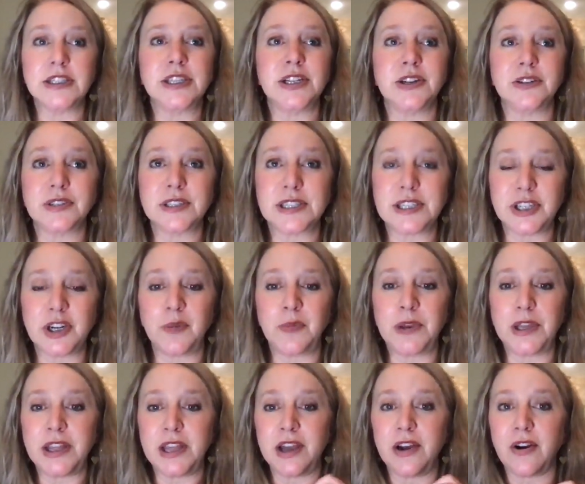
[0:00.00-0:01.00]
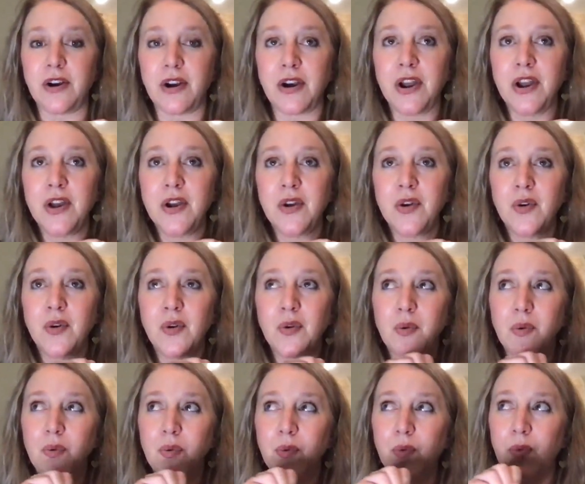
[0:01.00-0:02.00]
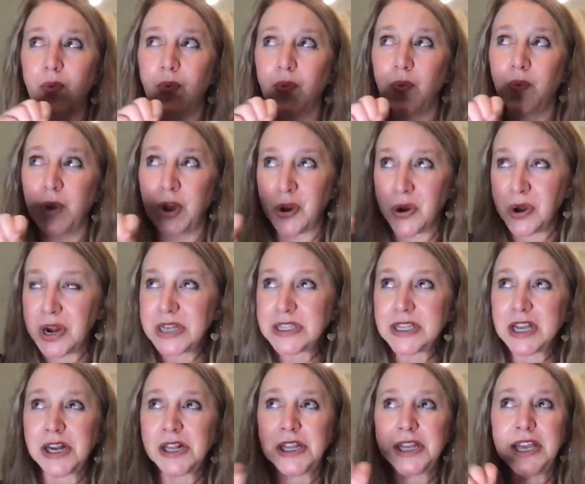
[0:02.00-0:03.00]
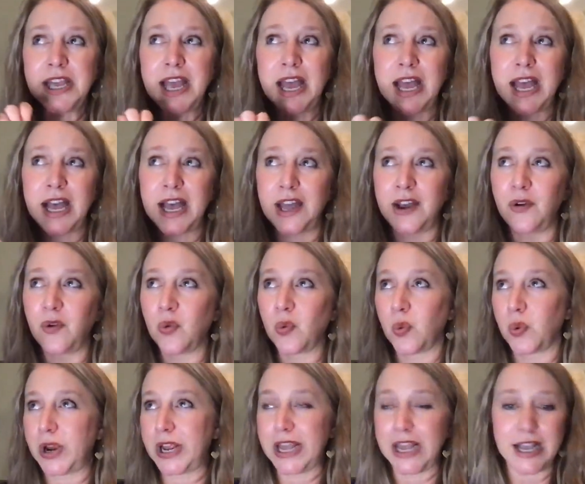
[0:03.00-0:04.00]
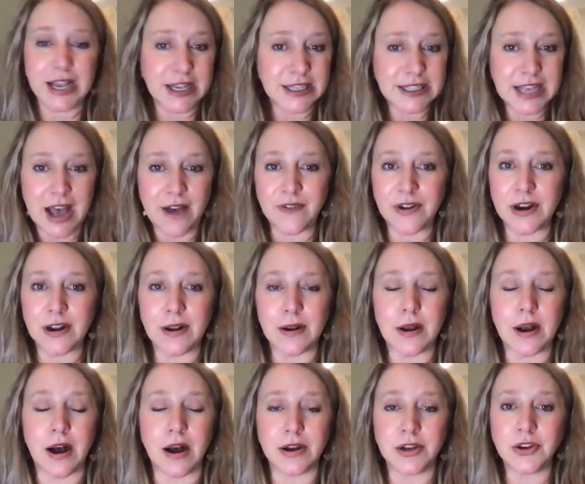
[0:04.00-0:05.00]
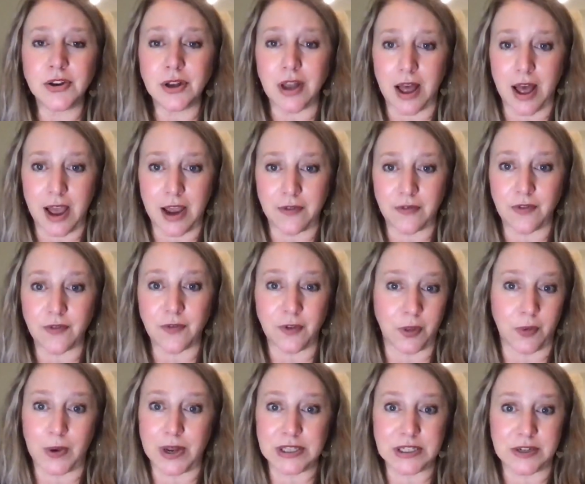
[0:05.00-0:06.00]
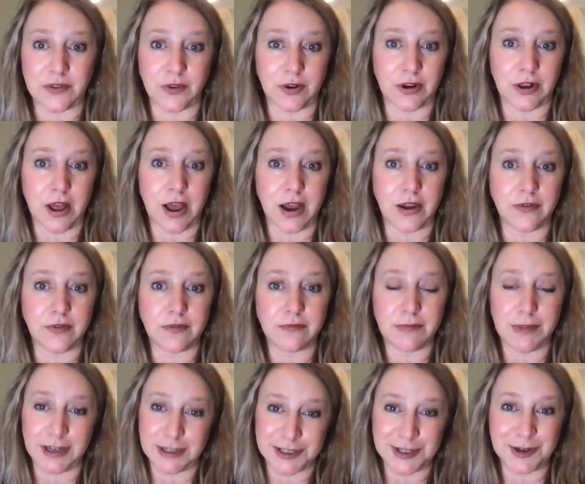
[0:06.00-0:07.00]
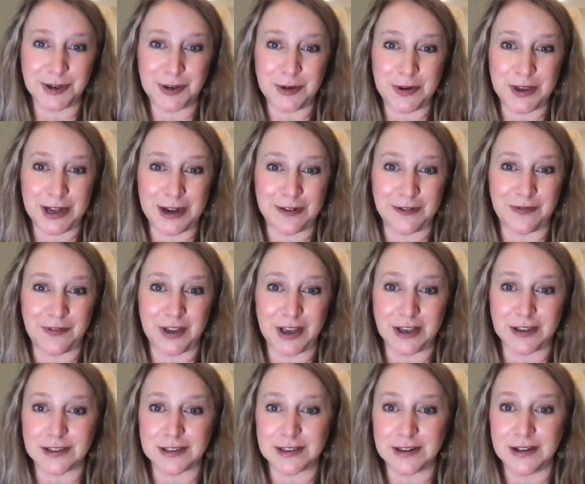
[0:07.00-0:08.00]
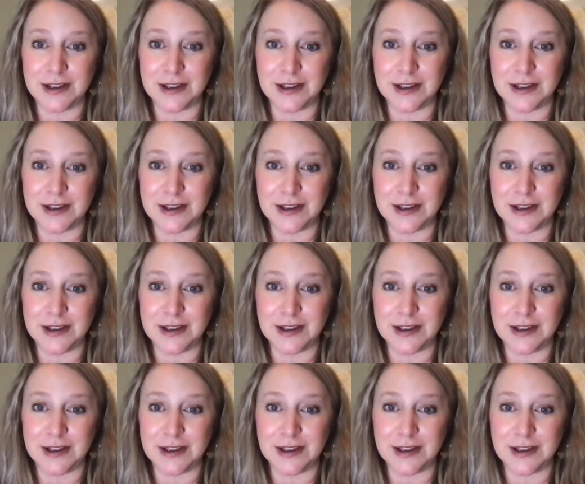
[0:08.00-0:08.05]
It'll still be there rearing its ugly head, wreaking its havoc on your life for the rest of your life until you get it fixed.